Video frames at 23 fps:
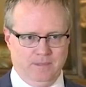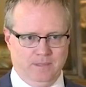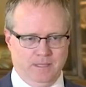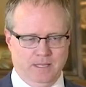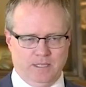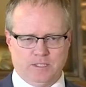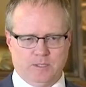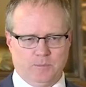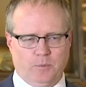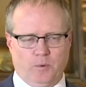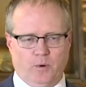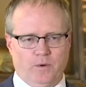
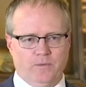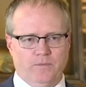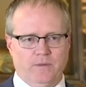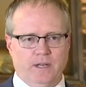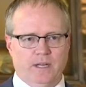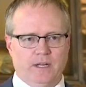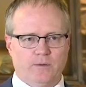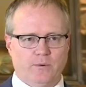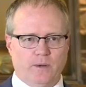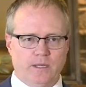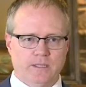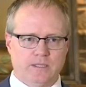in support of
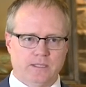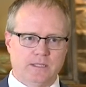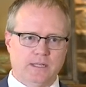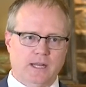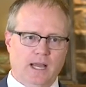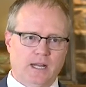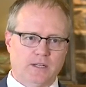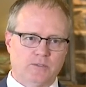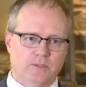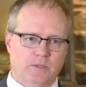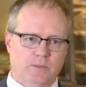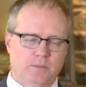any crazy
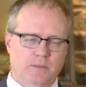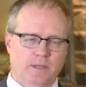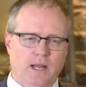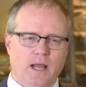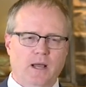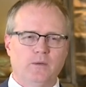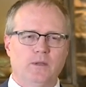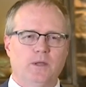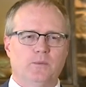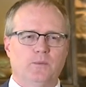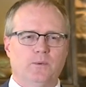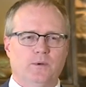doctrine. But
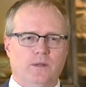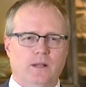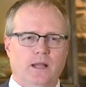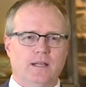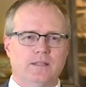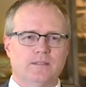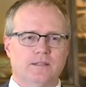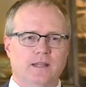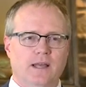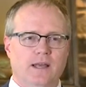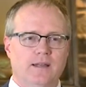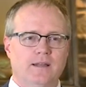now he
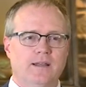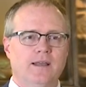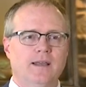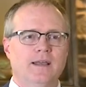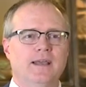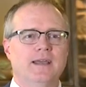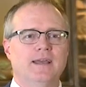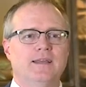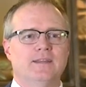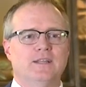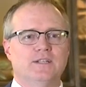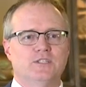realized that
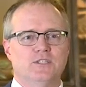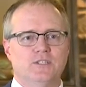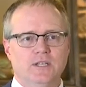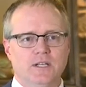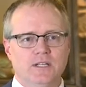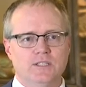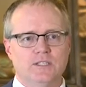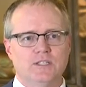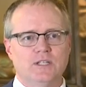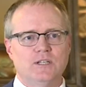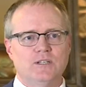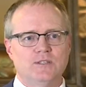the
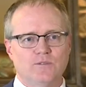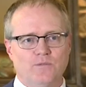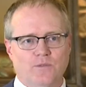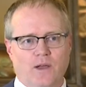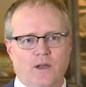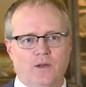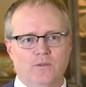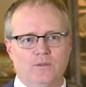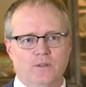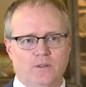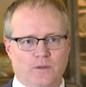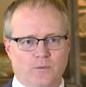teachings
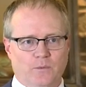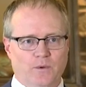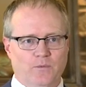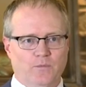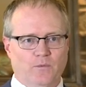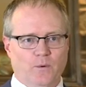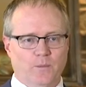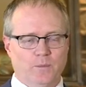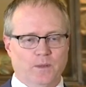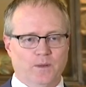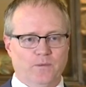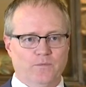found in the
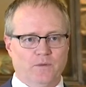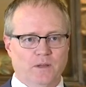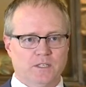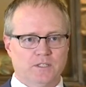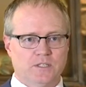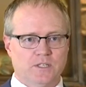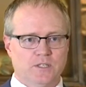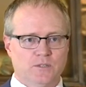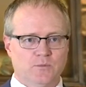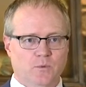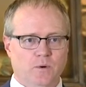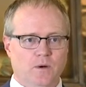Reformed
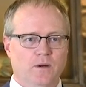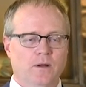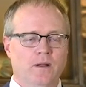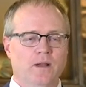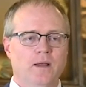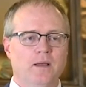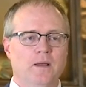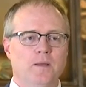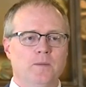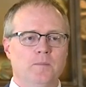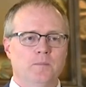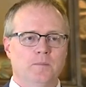confessions were
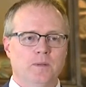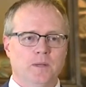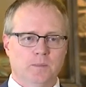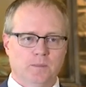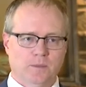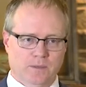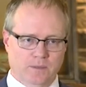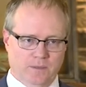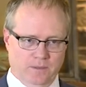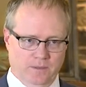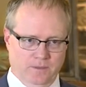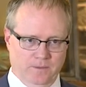
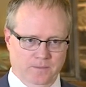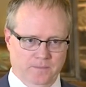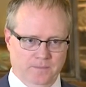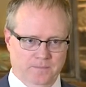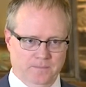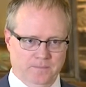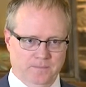biblical.